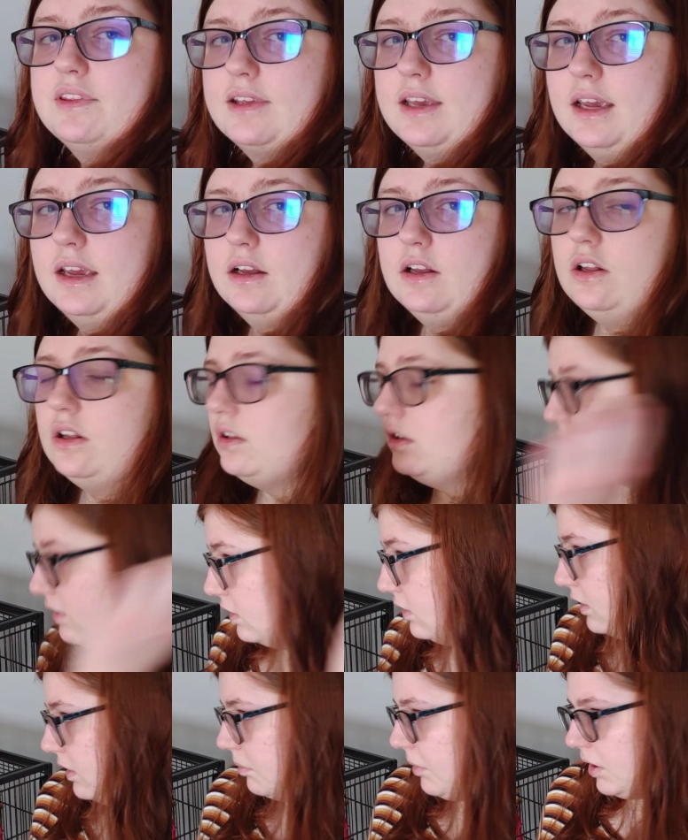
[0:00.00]
scale
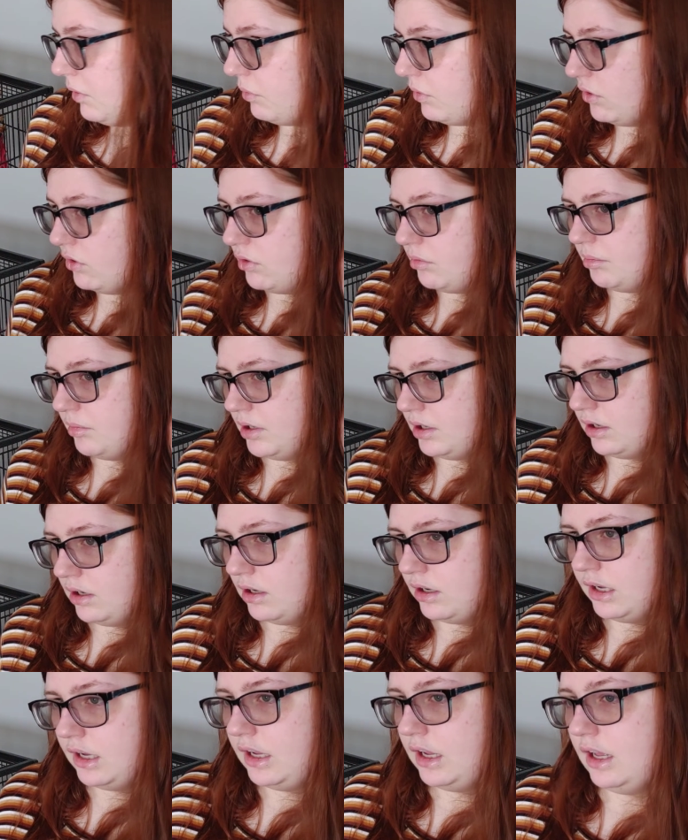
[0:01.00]
in my room,
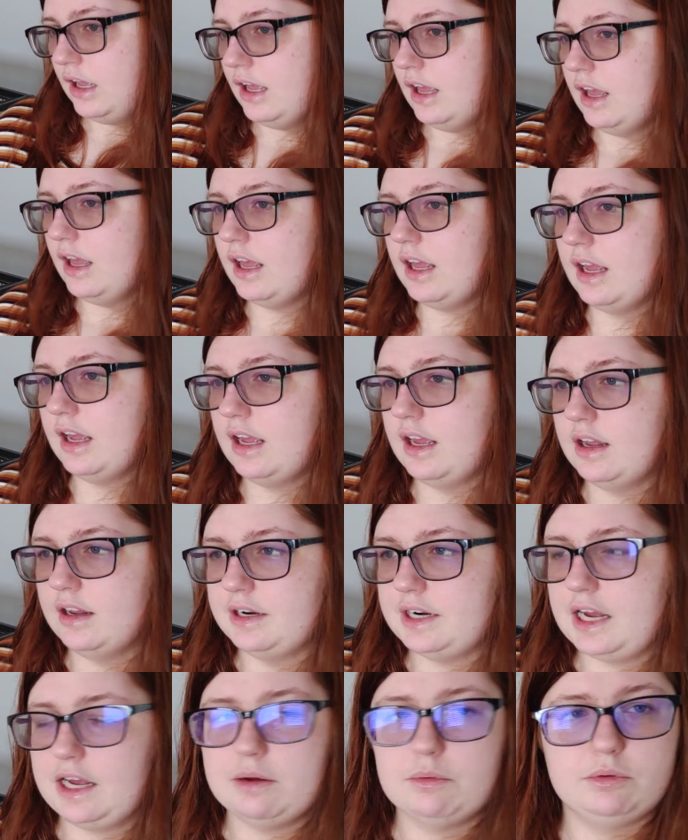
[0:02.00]

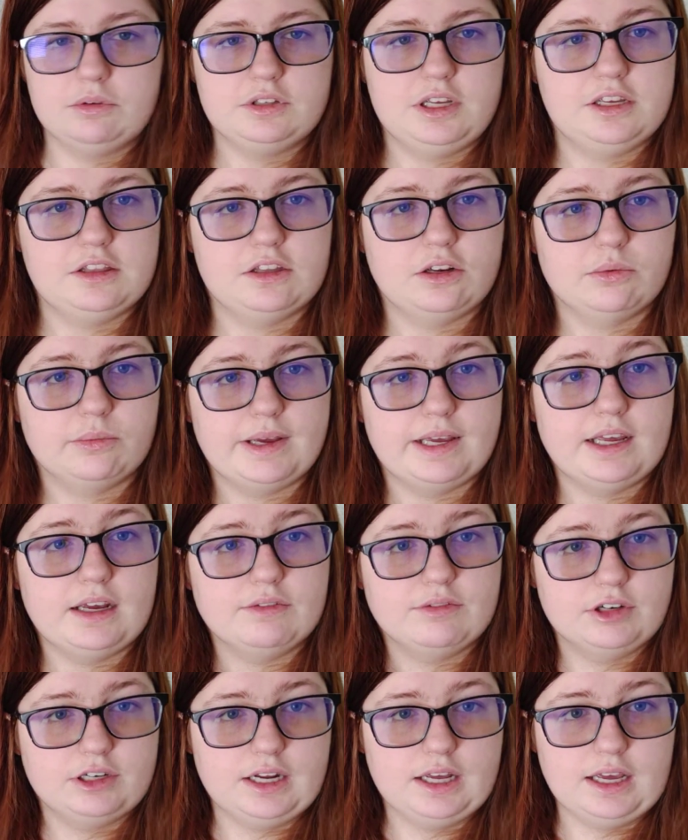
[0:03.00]
and I will take their weight
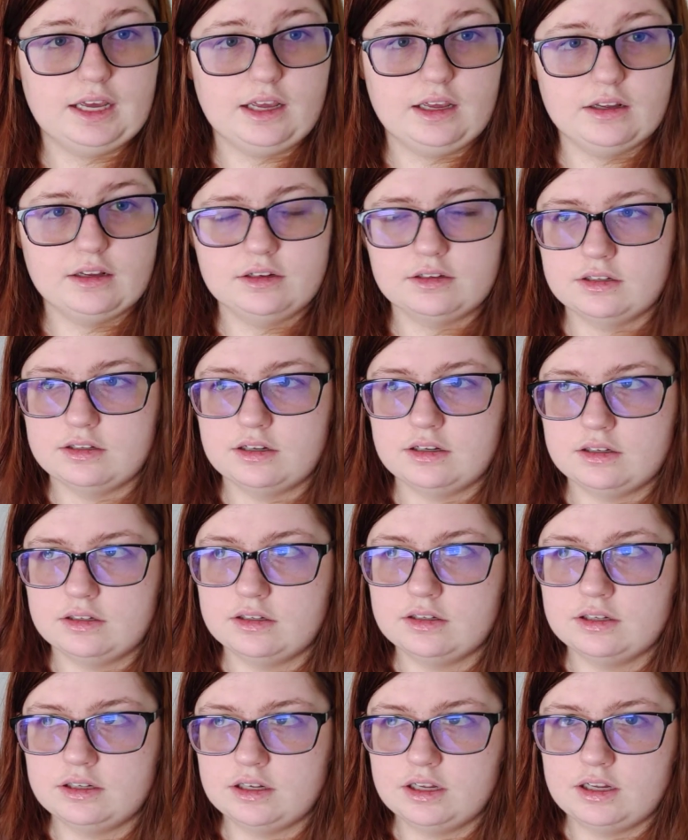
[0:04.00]
every day,
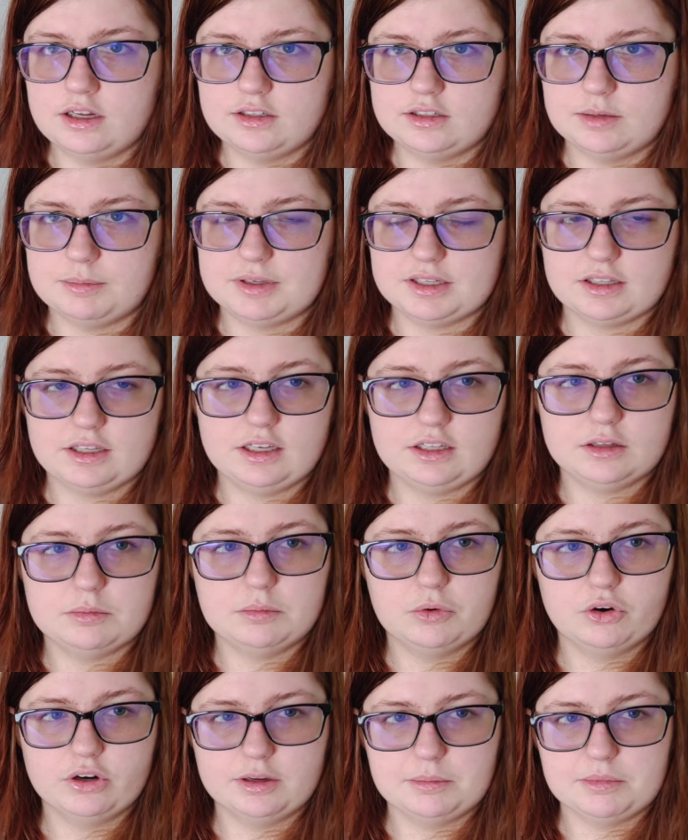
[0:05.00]
typically in the
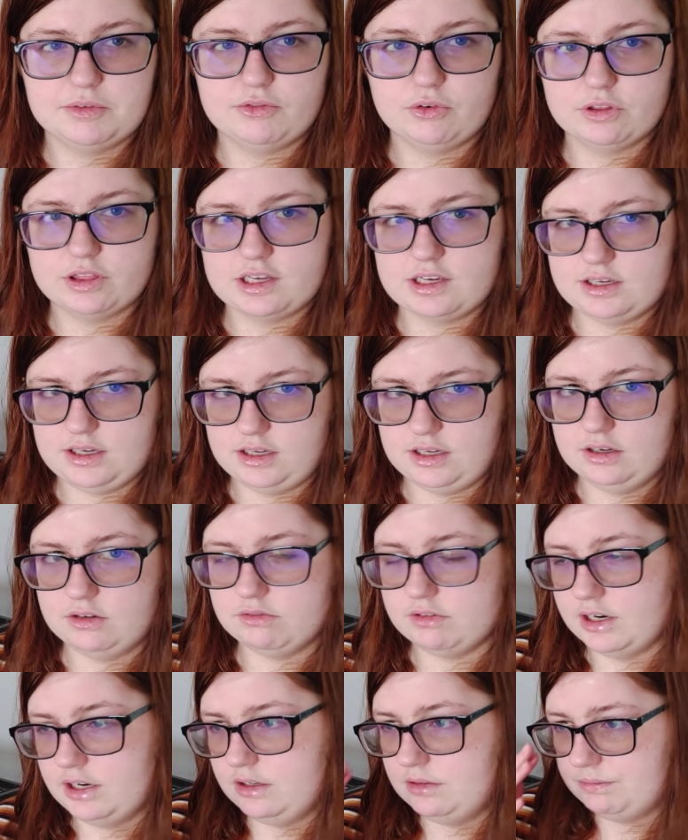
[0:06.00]
morning before they
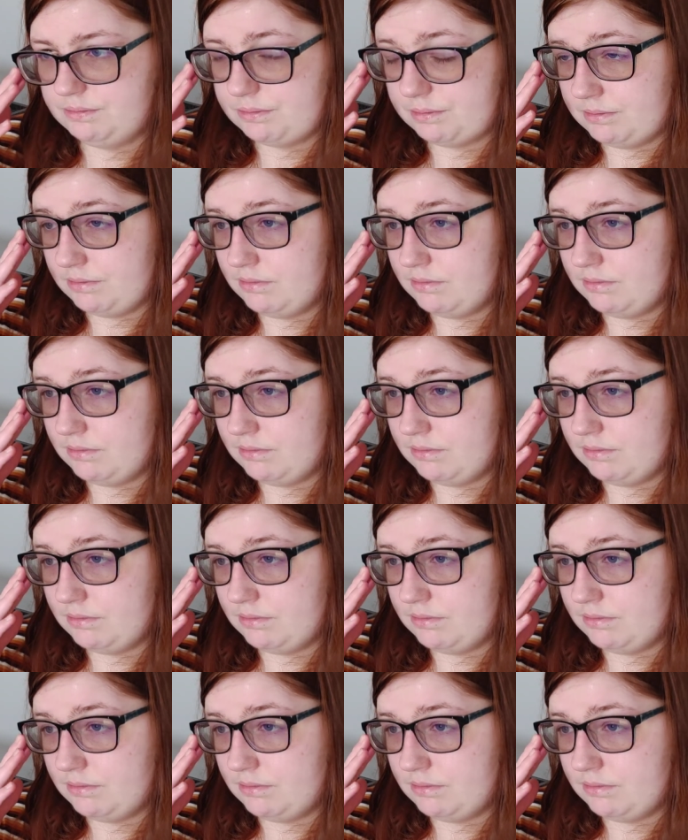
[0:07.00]
eat, right?